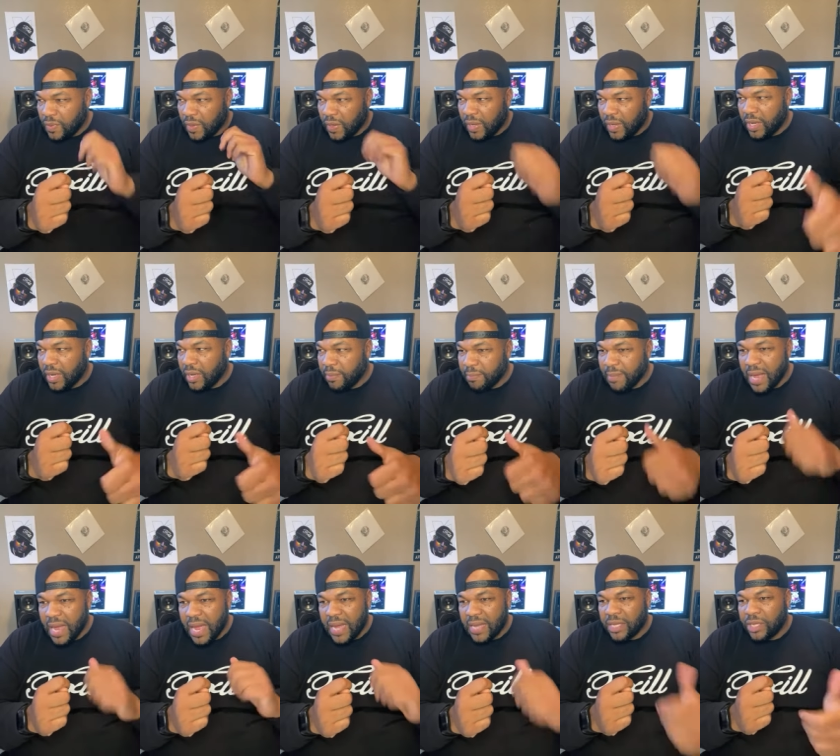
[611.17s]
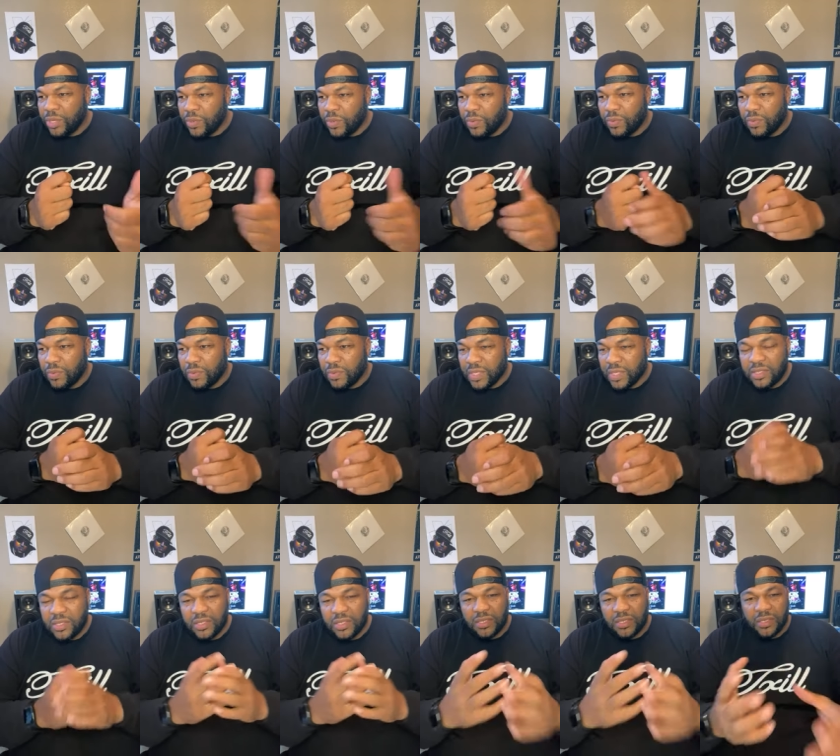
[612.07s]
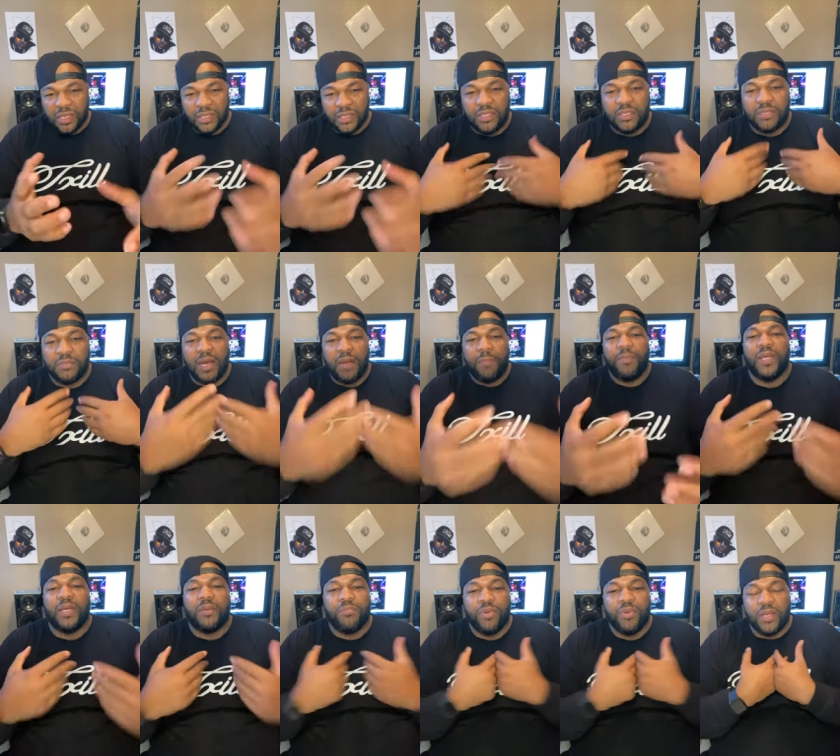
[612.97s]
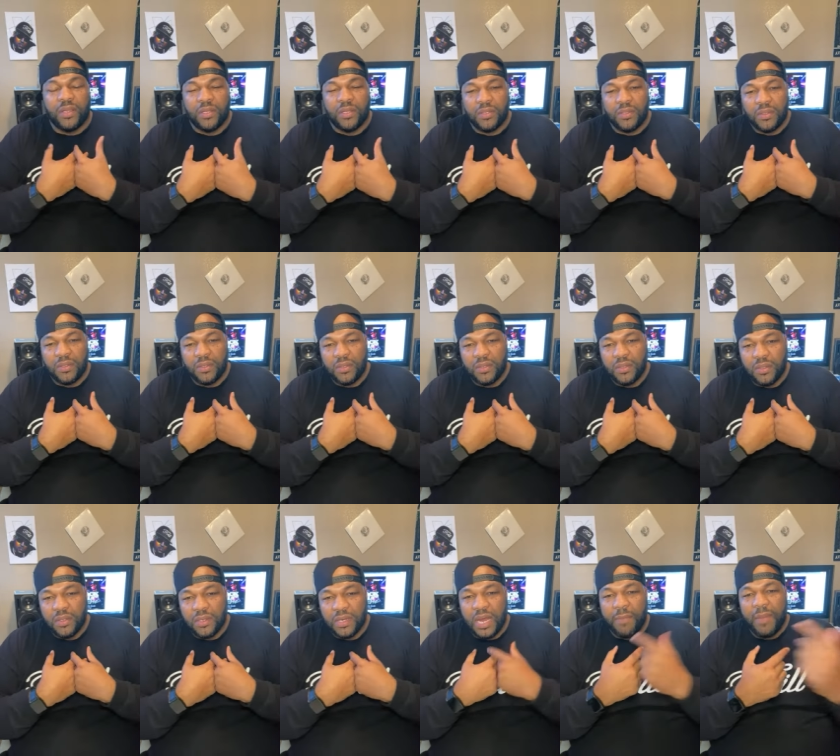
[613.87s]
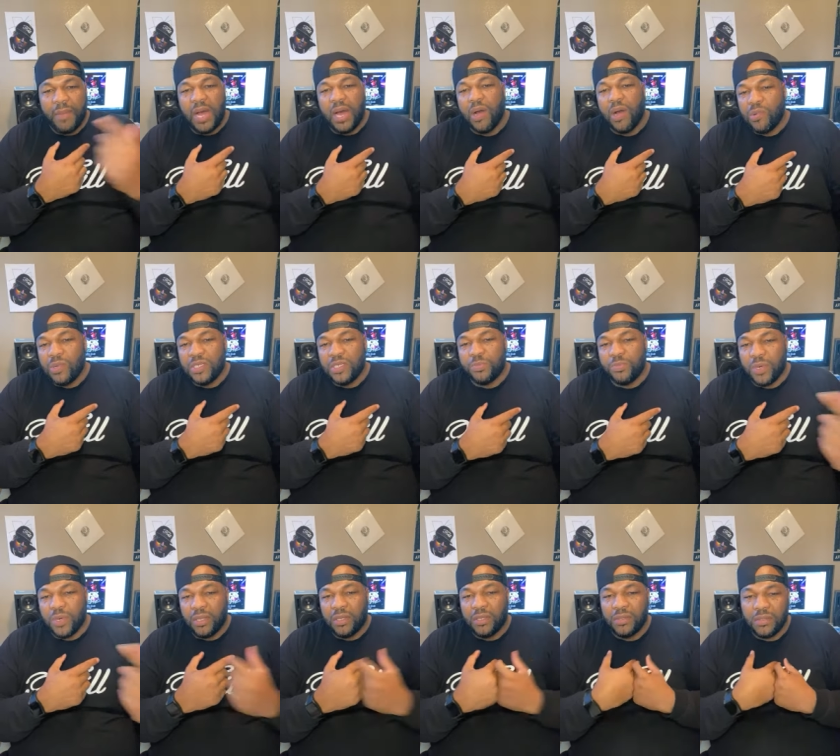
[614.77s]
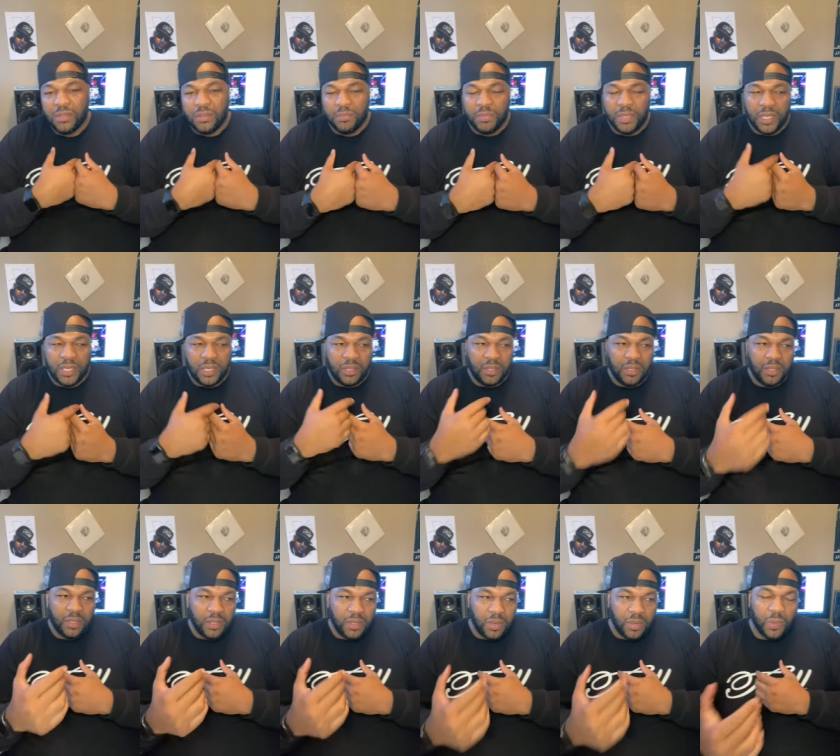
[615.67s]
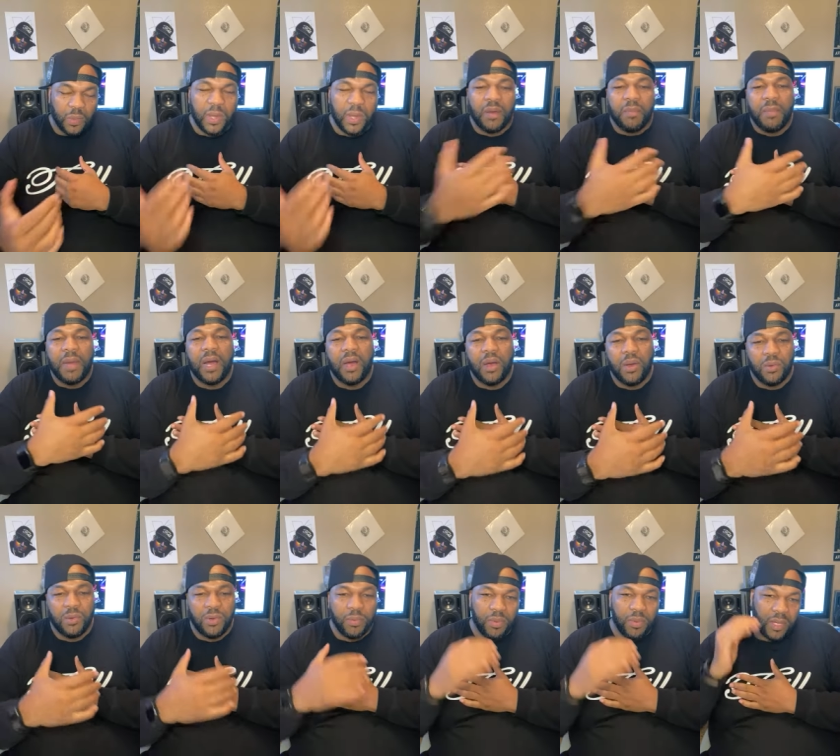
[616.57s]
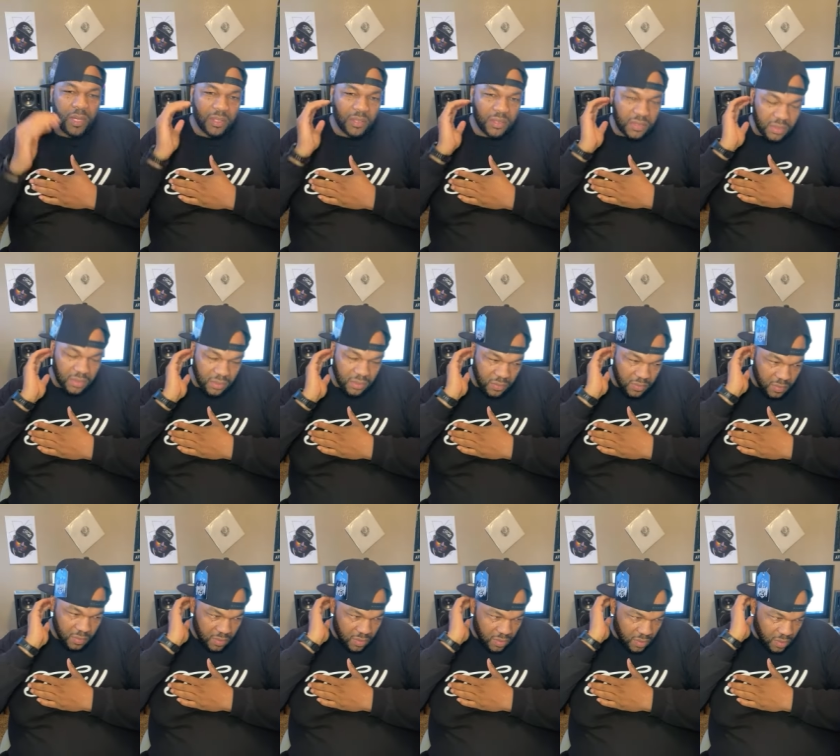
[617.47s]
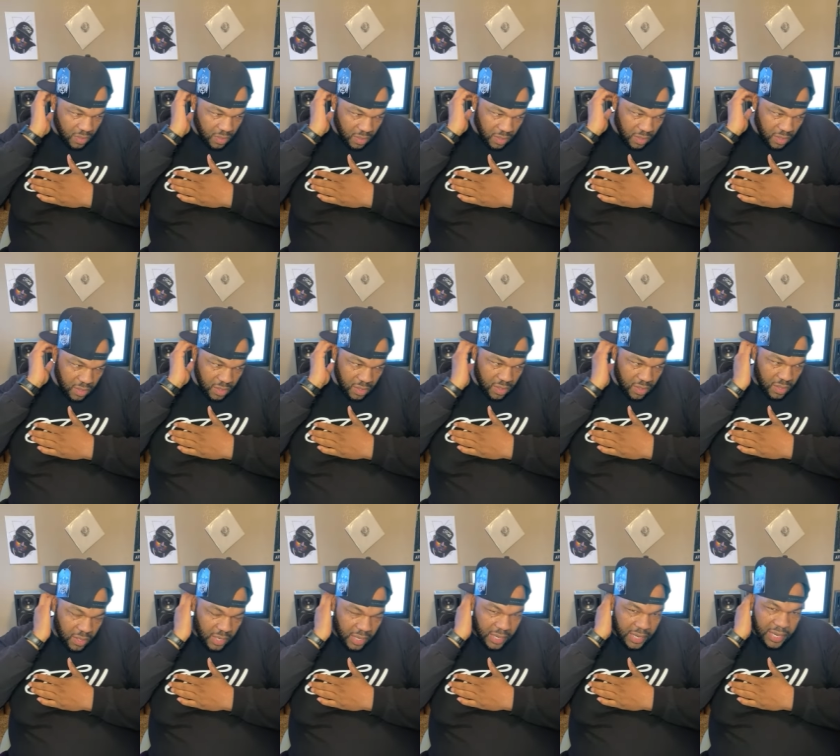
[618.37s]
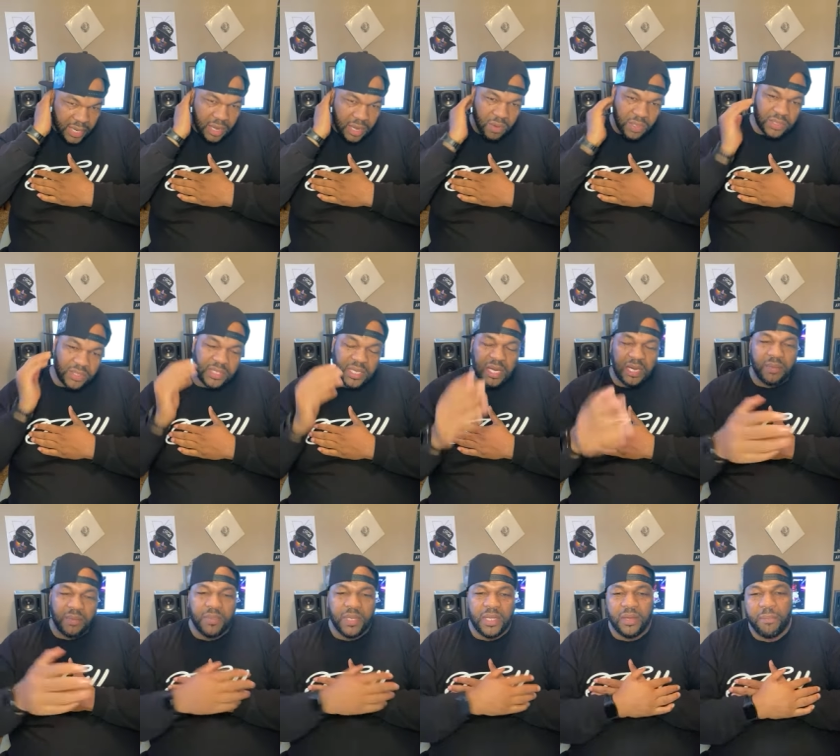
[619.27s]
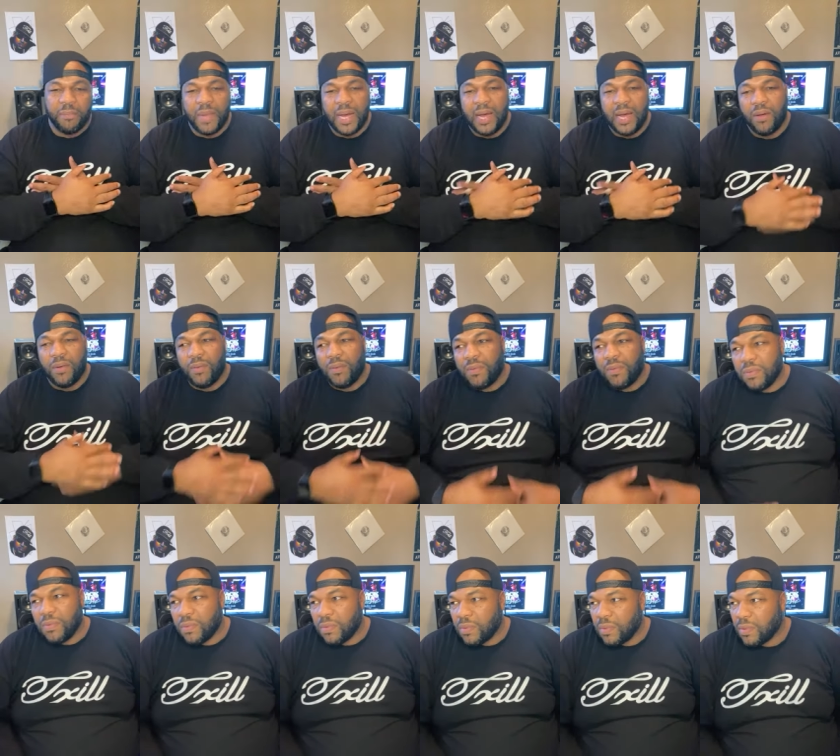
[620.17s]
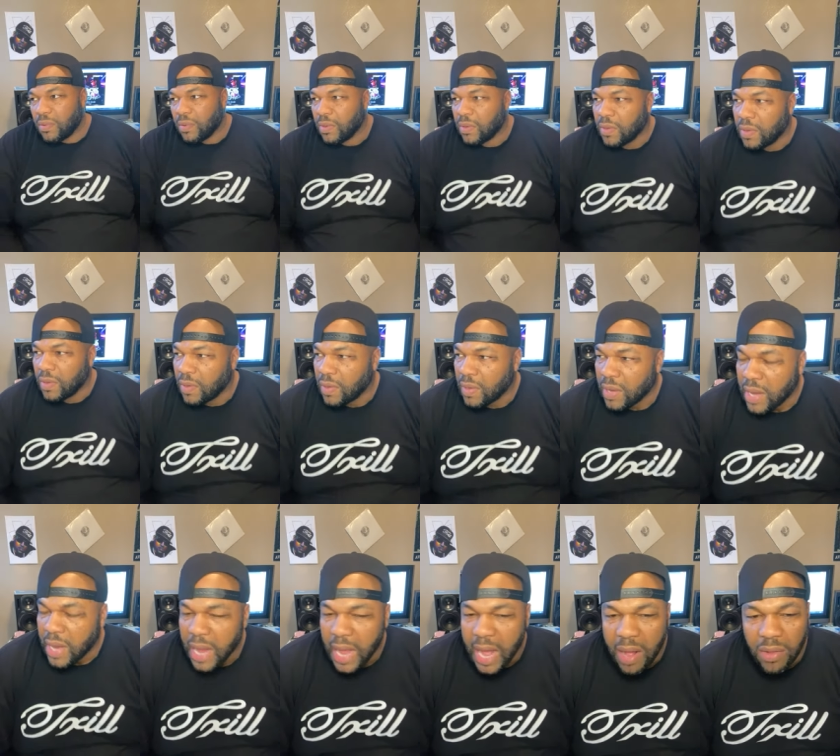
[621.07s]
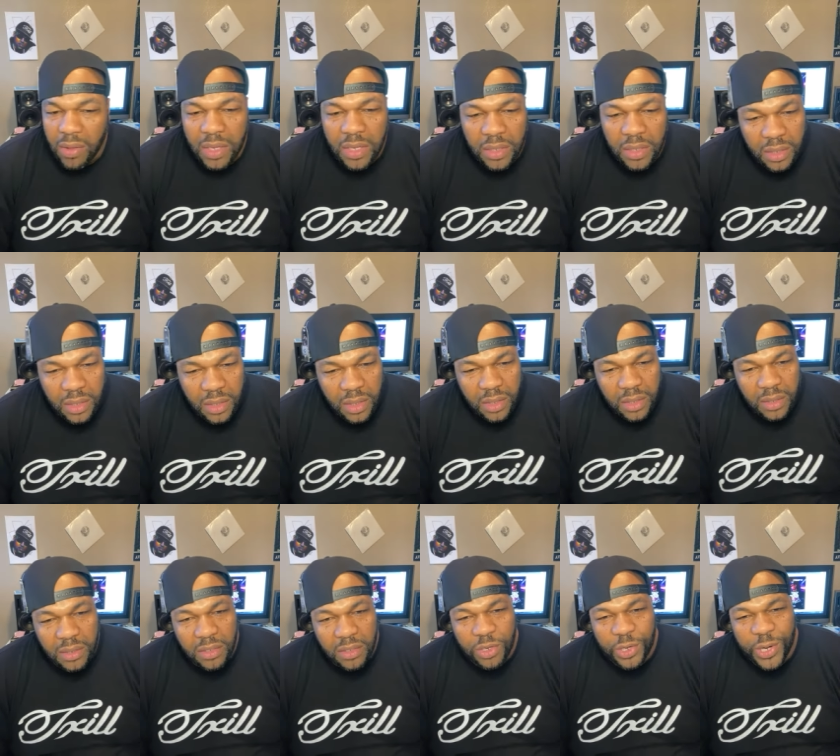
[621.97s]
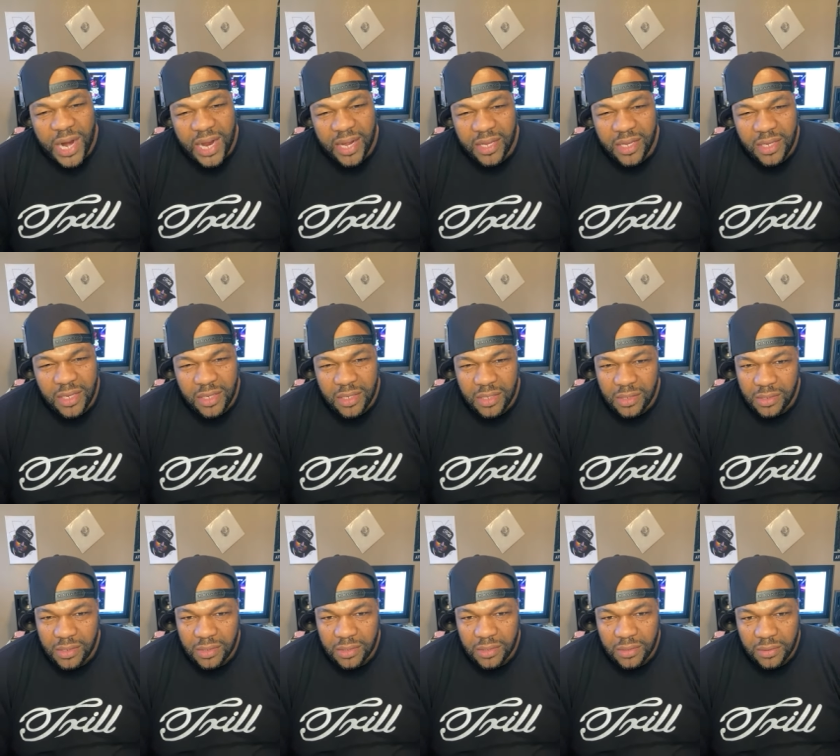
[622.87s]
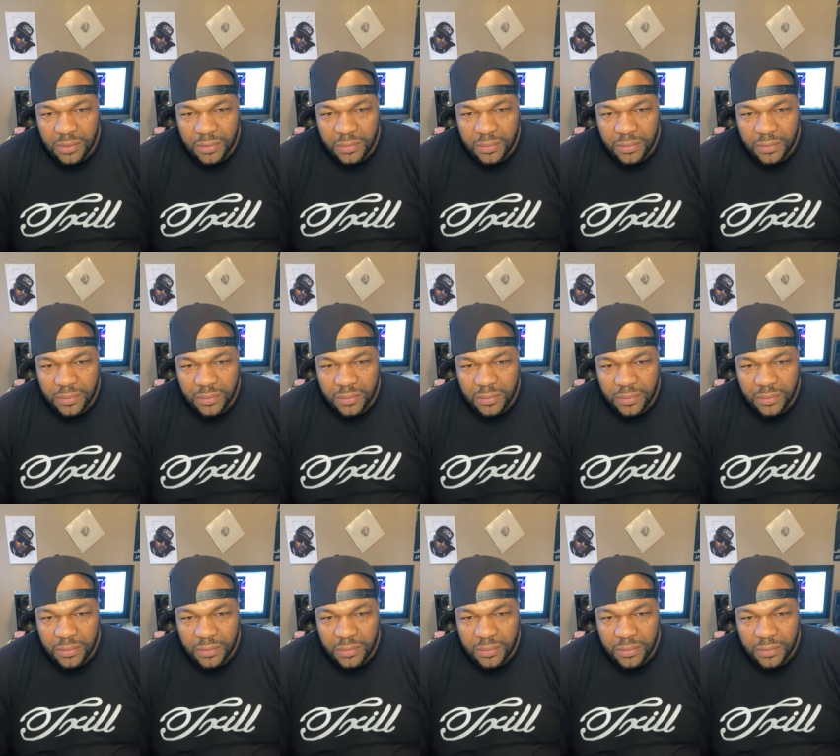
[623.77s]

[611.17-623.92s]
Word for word: And mind you, this is this is my big brother. Not my oldest brother, but one of my older brothers. And he go to telling me about how good crack is.